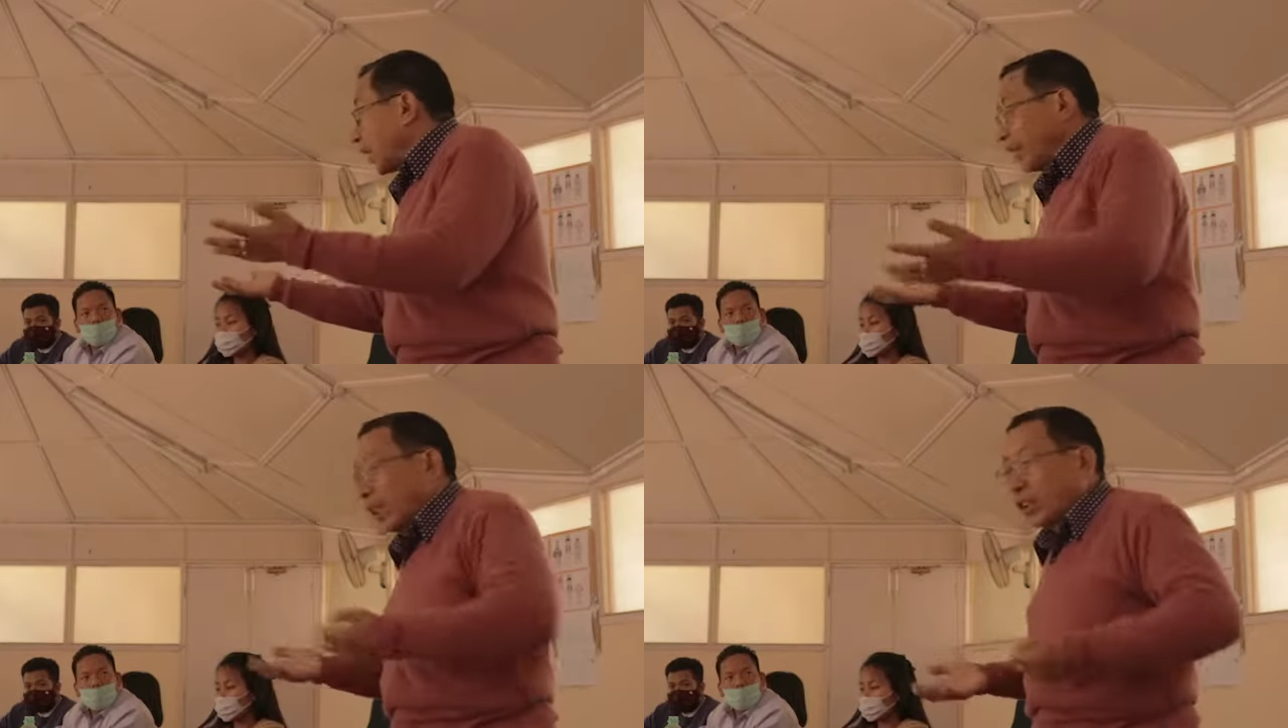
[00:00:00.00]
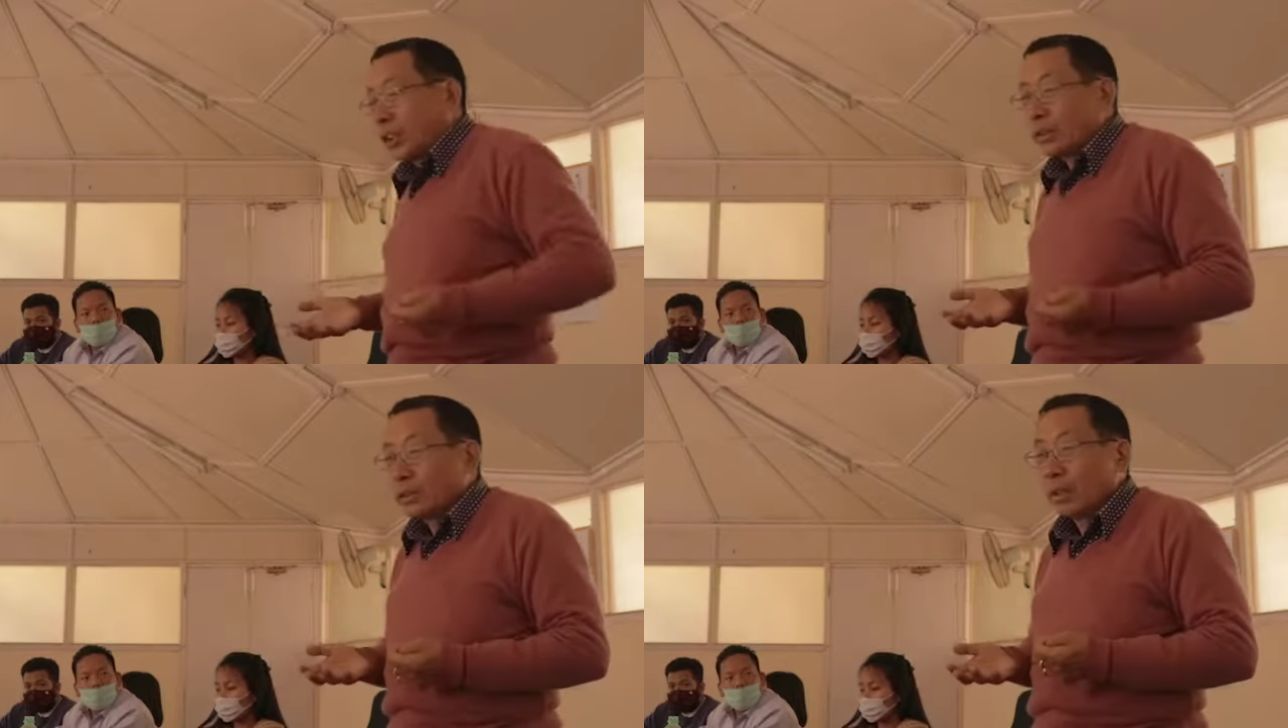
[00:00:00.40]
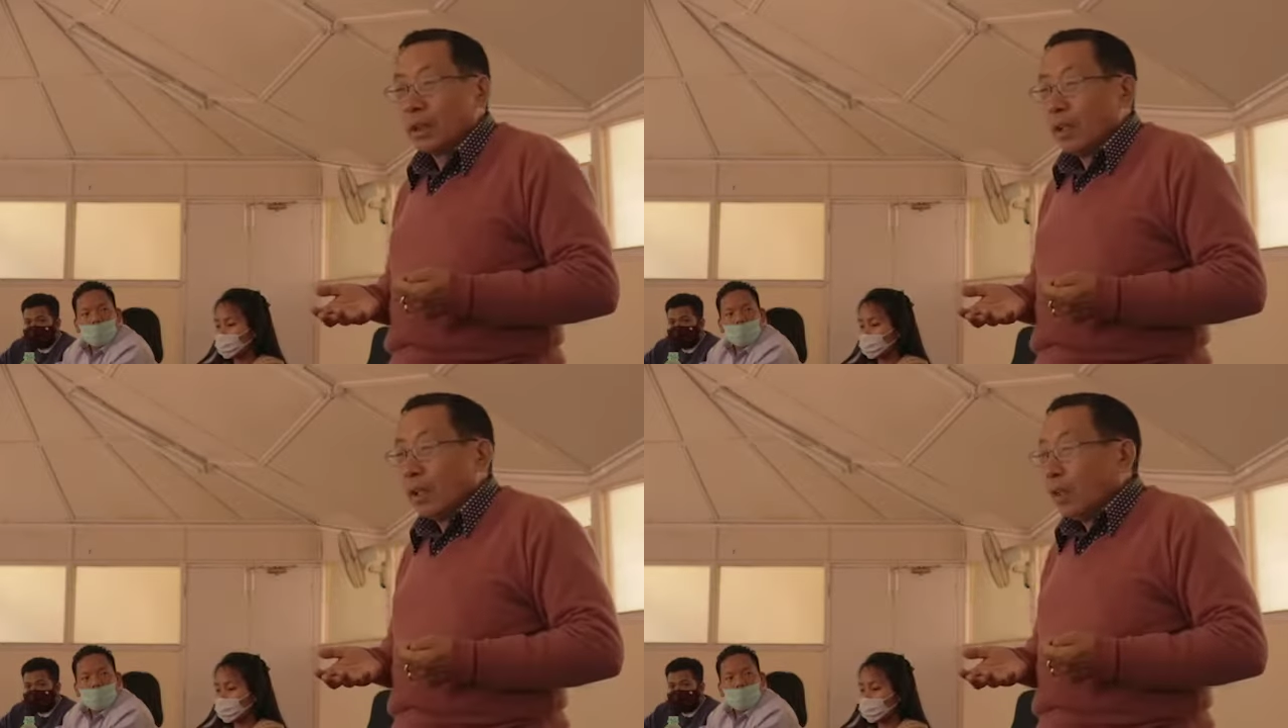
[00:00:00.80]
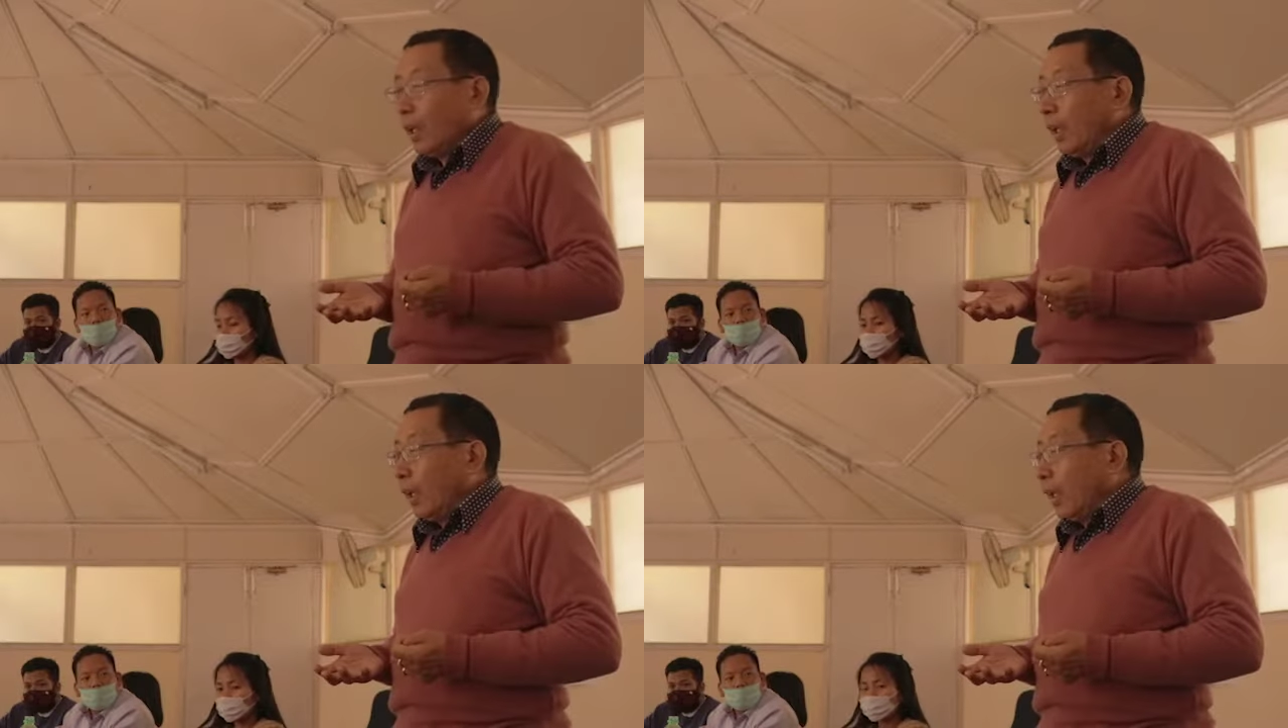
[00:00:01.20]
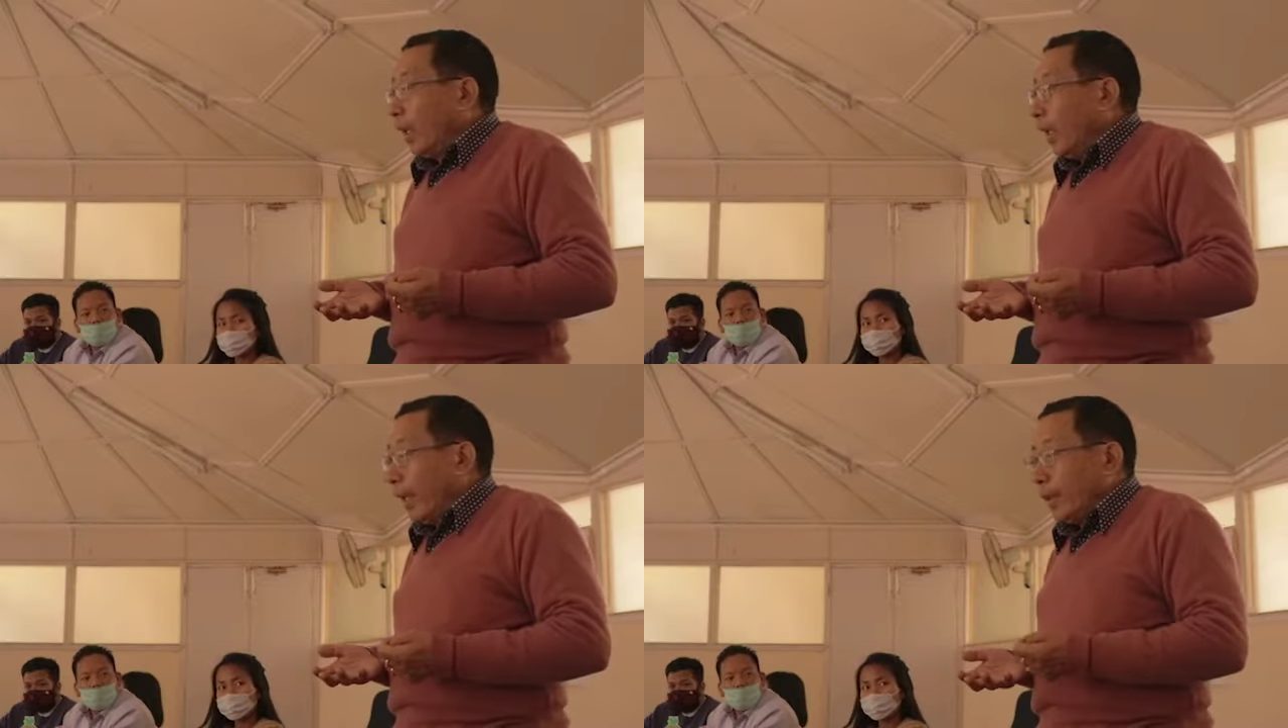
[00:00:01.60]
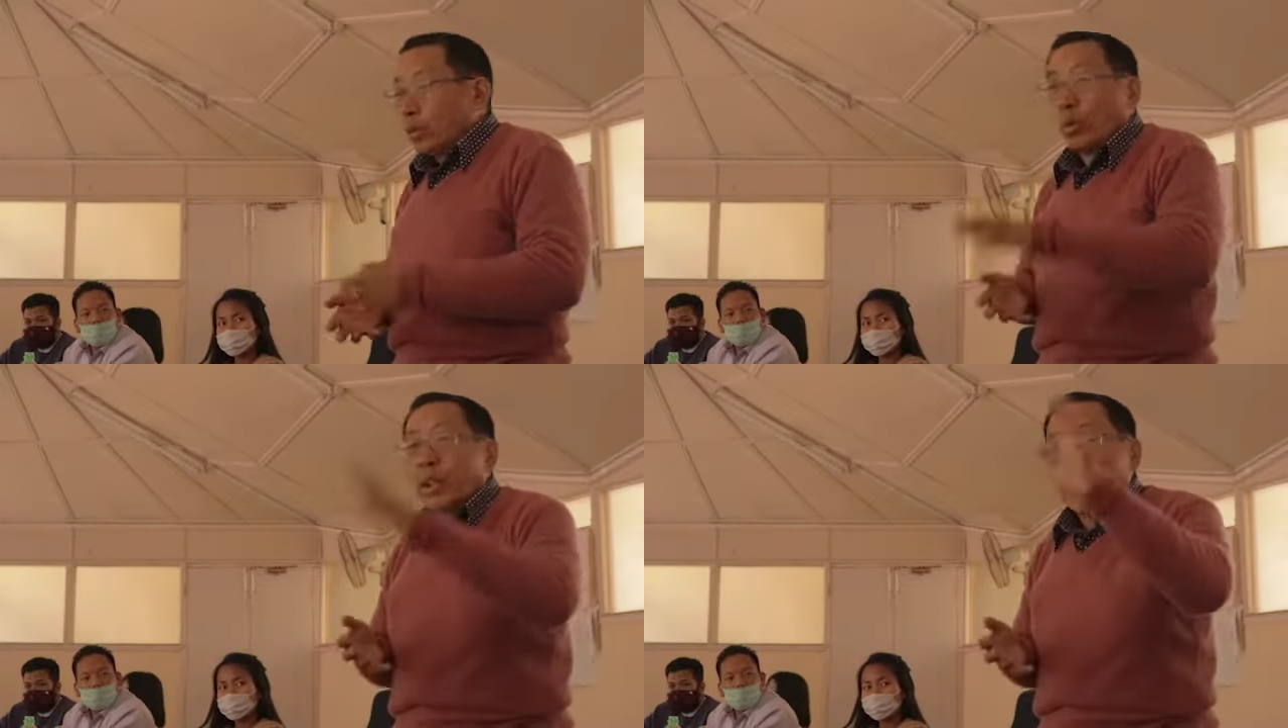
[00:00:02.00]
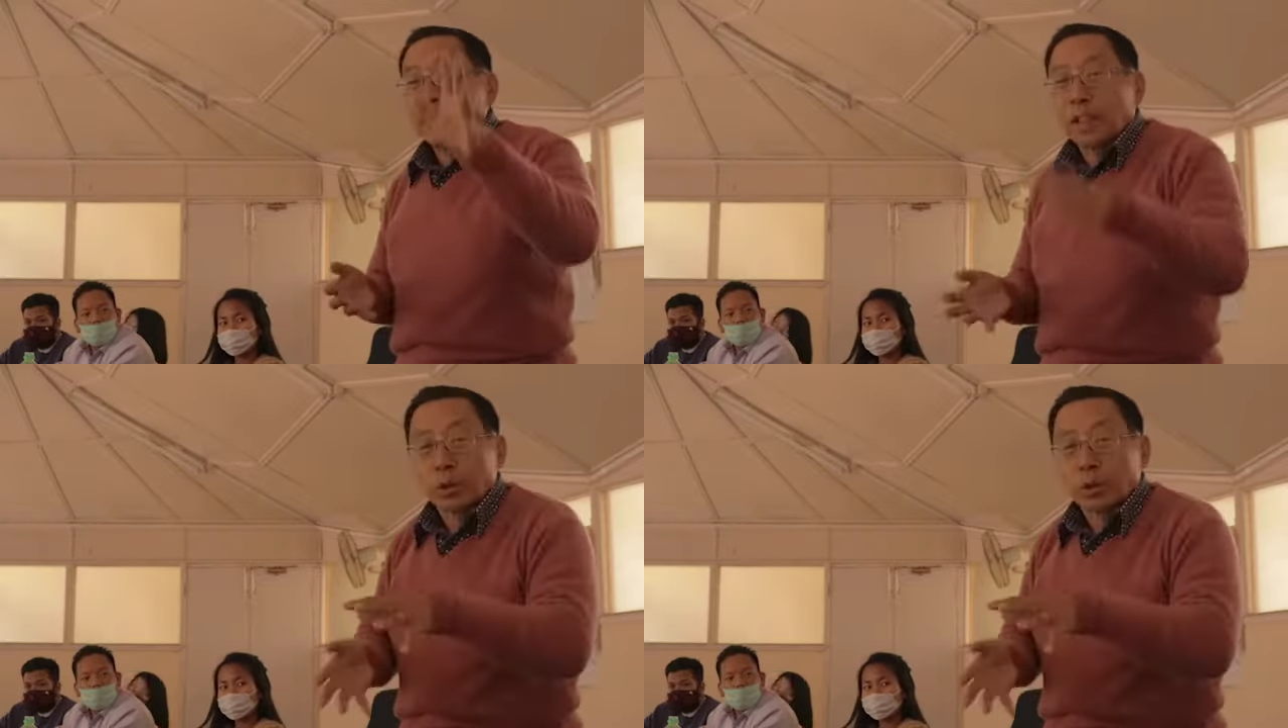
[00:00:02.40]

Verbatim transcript: condition. And to cut